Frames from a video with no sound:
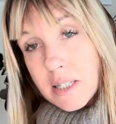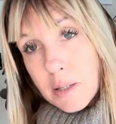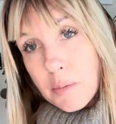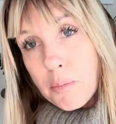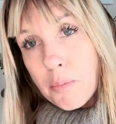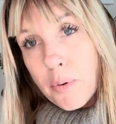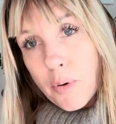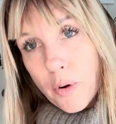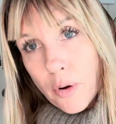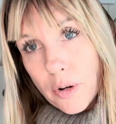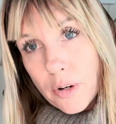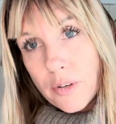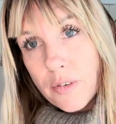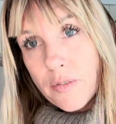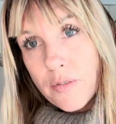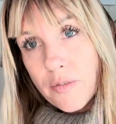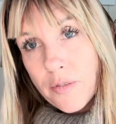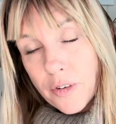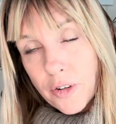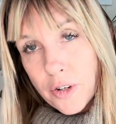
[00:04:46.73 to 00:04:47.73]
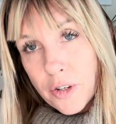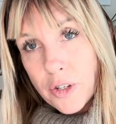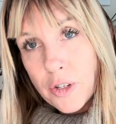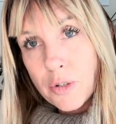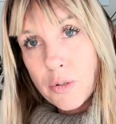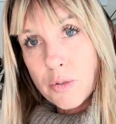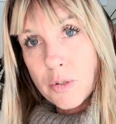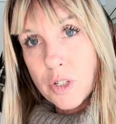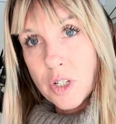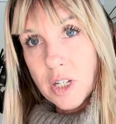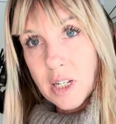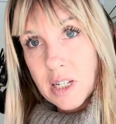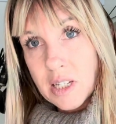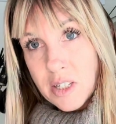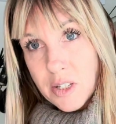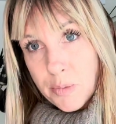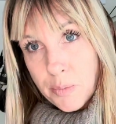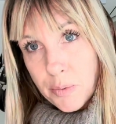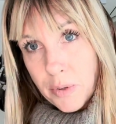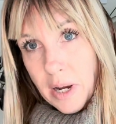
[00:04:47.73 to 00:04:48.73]
important for you to
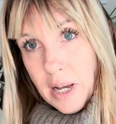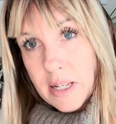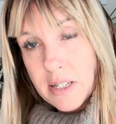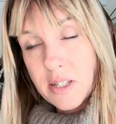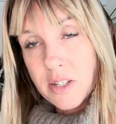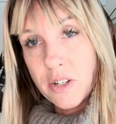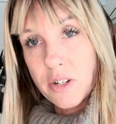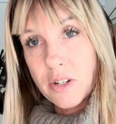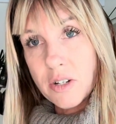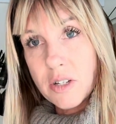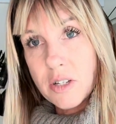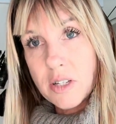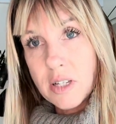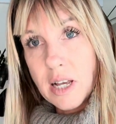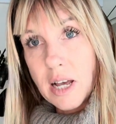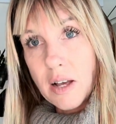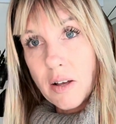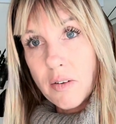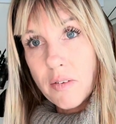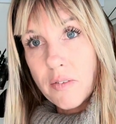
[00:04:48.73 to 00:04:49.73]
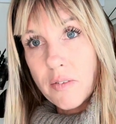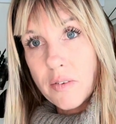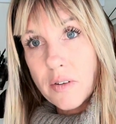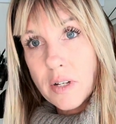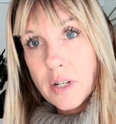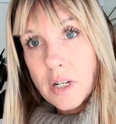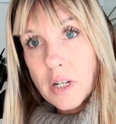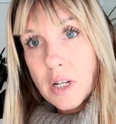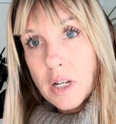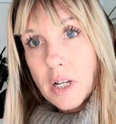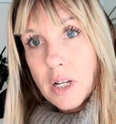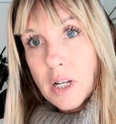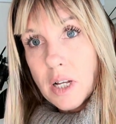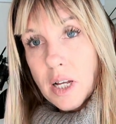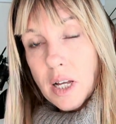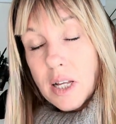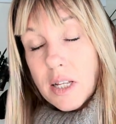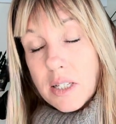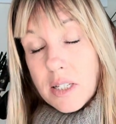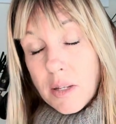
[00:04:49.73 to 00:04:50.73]
express yourself.
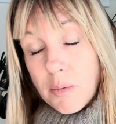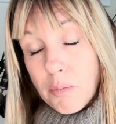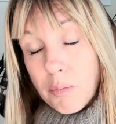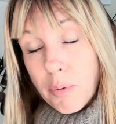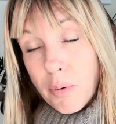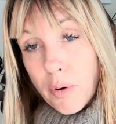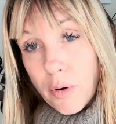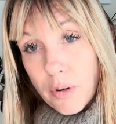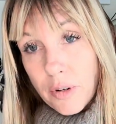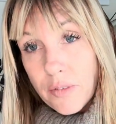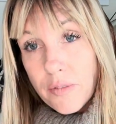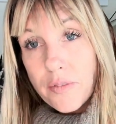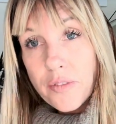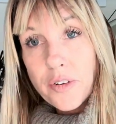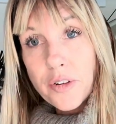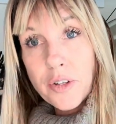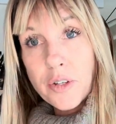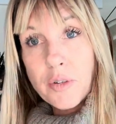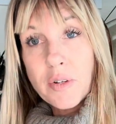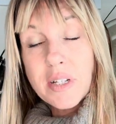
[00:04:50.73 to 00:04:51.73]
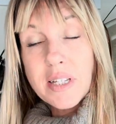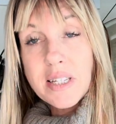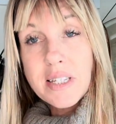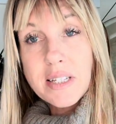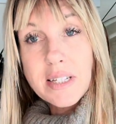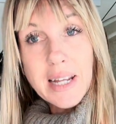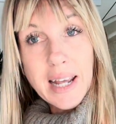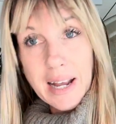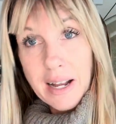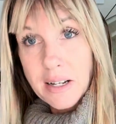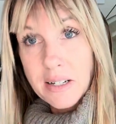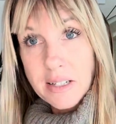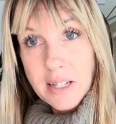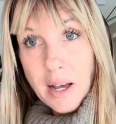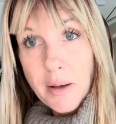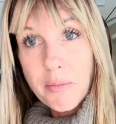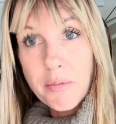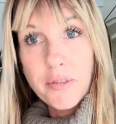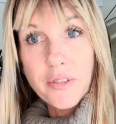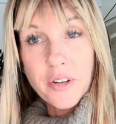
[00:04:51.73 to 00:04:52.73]
It's important for you to stand
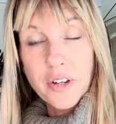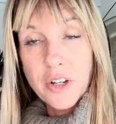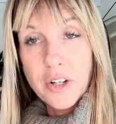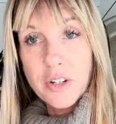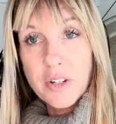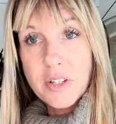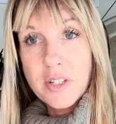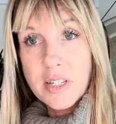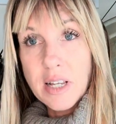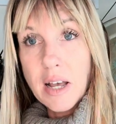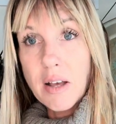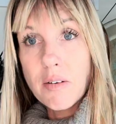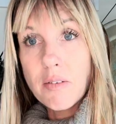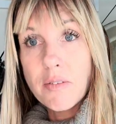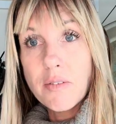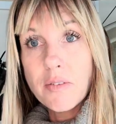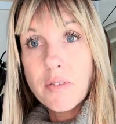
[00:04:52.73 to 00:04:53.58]
up for yourself.